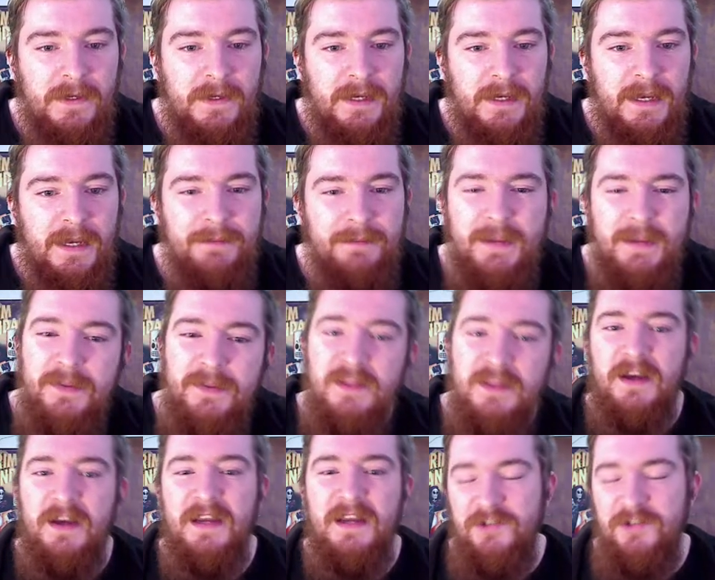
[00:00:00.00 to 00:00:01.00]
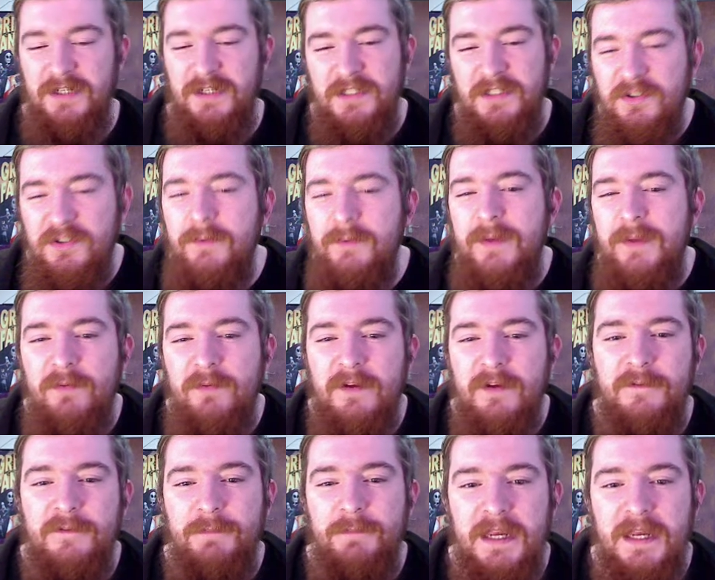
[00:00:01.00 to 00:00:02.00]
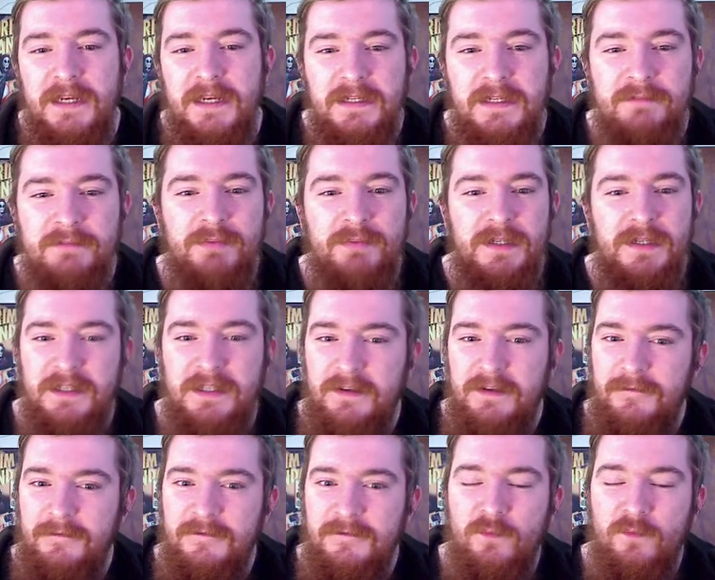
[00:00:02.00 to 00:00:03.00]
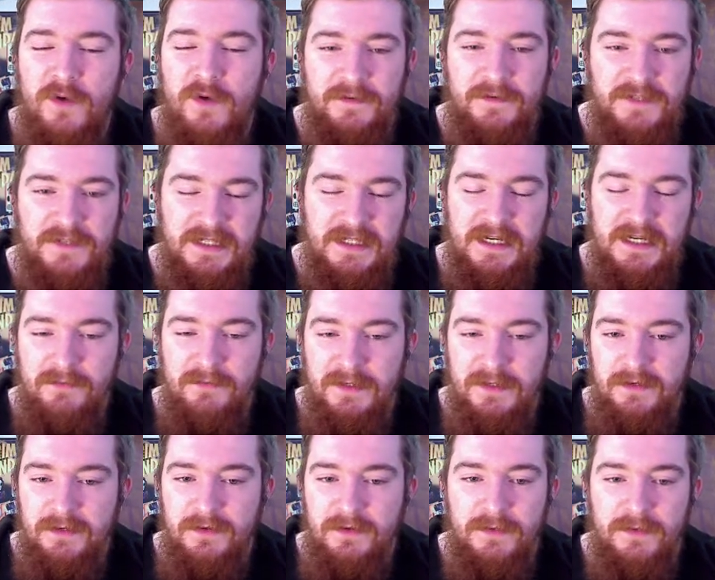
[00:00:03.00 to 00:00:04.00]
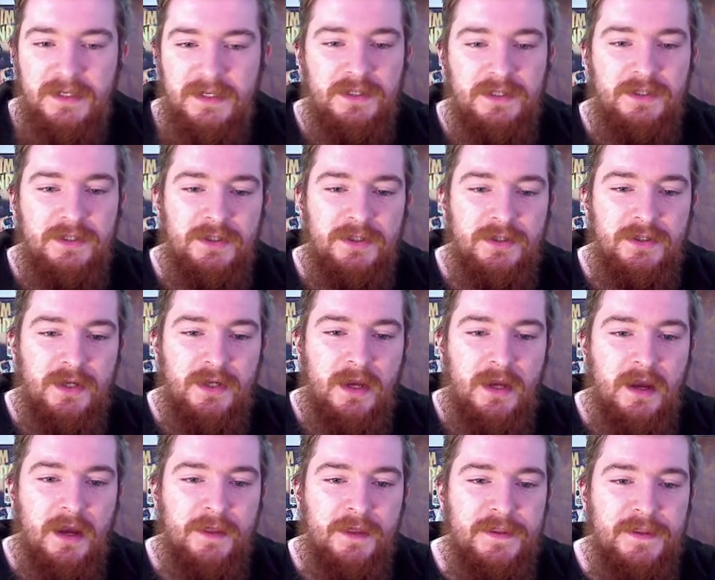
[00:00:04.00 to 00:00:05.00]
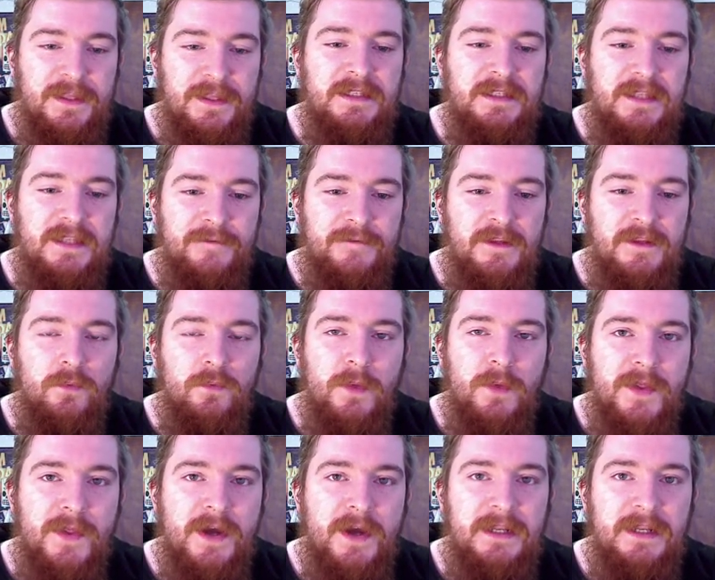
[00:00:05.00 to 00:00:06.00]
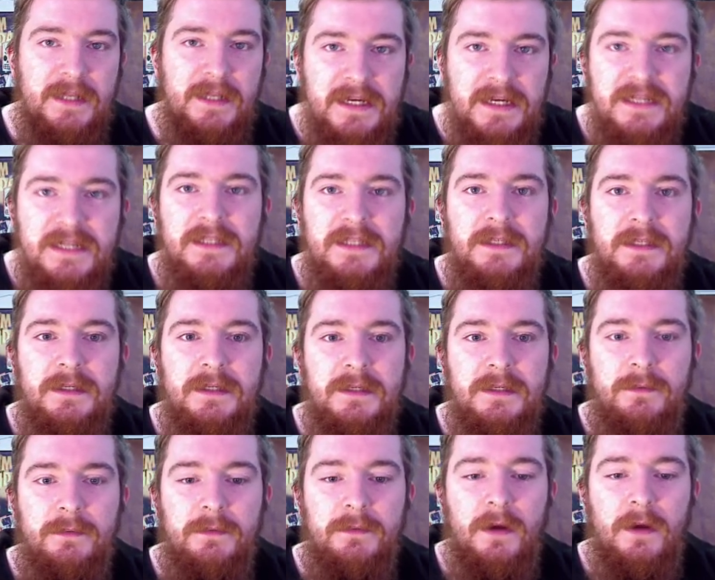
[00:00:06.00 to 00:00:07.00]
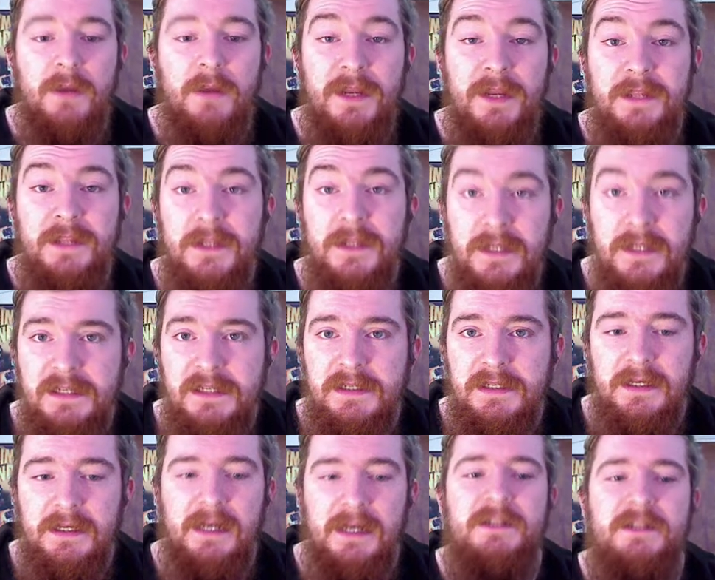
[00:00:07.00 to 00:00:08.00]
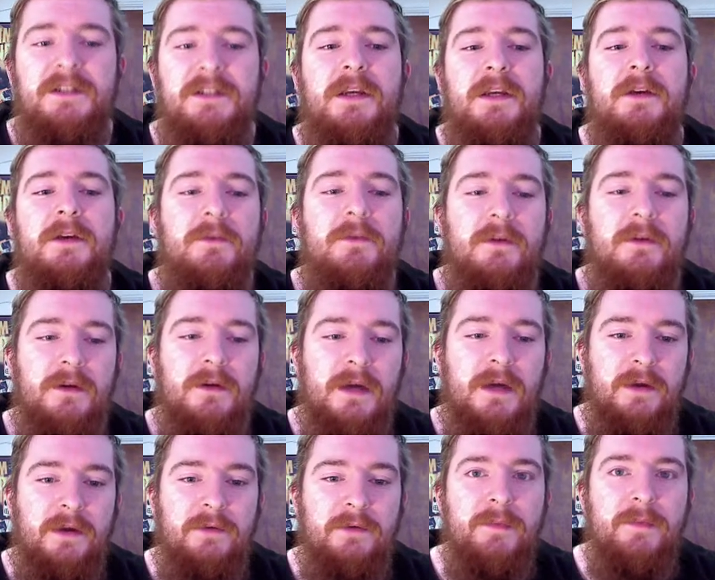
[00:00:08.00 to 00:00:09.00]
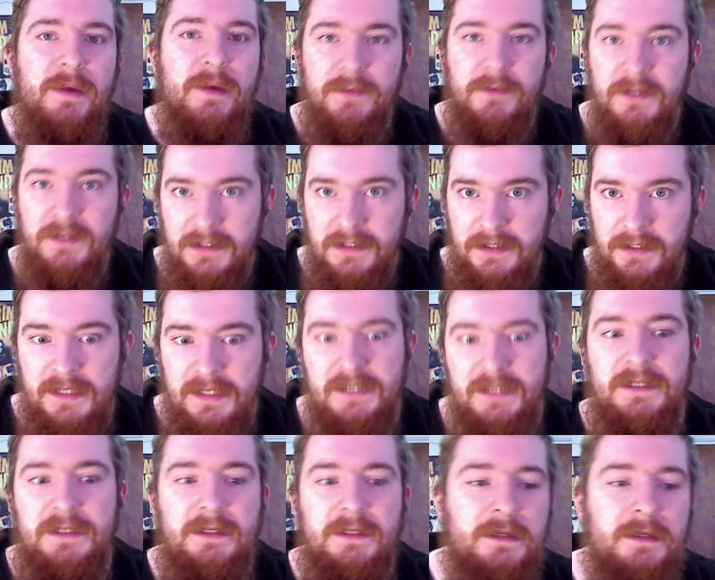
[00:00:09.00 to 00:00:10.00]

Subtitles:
it may be that I actually do remember it if I played it, but from what I've seen when doing the research, I think that's definitely the one that I played the least, and so I remembered it the least.